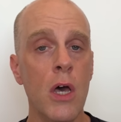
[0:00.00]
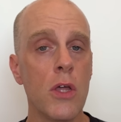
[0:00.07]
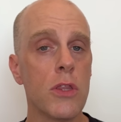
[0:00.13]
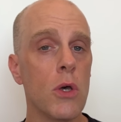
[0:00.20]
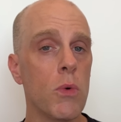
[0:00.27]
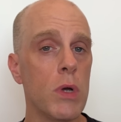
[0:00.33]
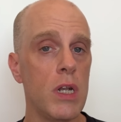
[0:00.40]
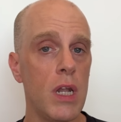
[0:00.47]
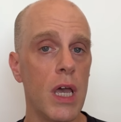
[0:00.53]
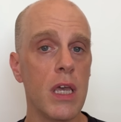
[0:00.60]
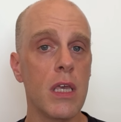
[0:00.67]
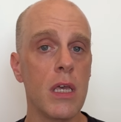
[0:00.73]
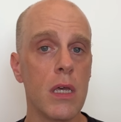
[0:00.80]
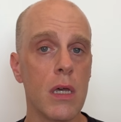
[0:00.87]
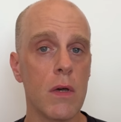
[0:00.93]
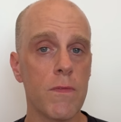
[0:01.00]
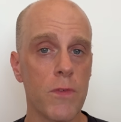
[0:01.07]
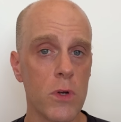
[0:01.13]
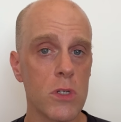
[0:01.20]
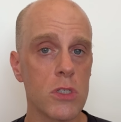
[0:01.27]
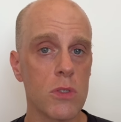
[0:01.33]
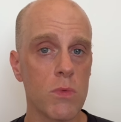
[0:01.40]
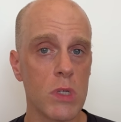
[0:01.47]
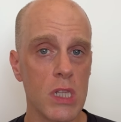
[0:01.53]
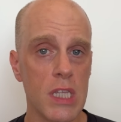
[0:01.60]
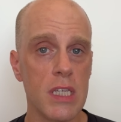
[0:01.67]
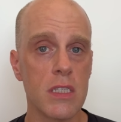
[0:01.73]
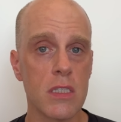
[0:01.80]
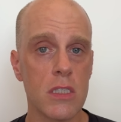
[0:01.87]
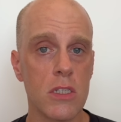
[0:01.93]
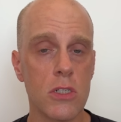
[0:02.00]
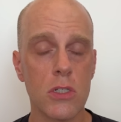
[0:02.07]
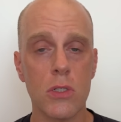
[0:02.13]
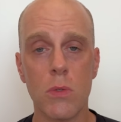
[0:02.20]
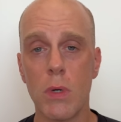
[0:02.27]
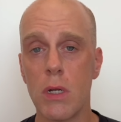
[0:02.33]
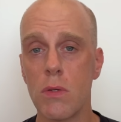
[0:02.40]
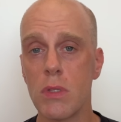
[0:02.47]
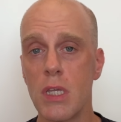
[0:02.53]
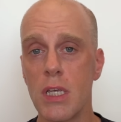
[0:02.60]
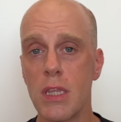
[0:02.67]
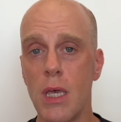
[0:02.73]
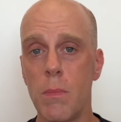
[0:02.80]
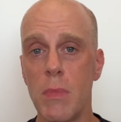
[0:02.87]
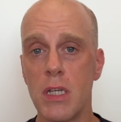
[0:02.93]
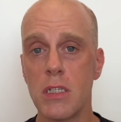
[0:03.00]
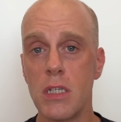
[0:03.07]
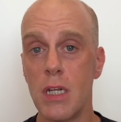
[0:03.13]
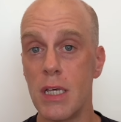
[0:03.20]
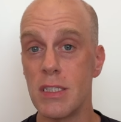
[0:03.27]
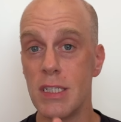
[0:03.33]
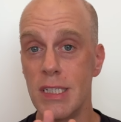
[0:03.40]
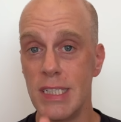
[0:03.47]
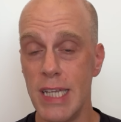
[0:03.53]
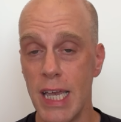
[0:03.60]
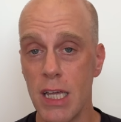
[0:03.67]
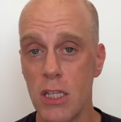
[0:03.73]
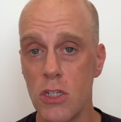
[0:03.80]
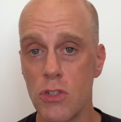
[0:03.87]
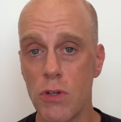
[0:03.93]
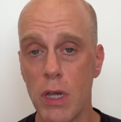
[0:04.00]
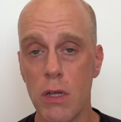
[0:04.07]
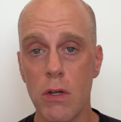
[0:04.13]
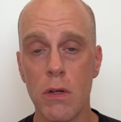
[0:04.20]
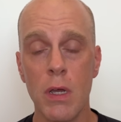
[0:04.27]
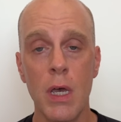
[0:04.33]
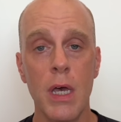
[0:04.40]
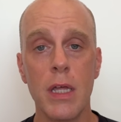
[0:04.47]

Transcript: Though when Nike first released this shoe, I don't think they meant it as a daily trainer.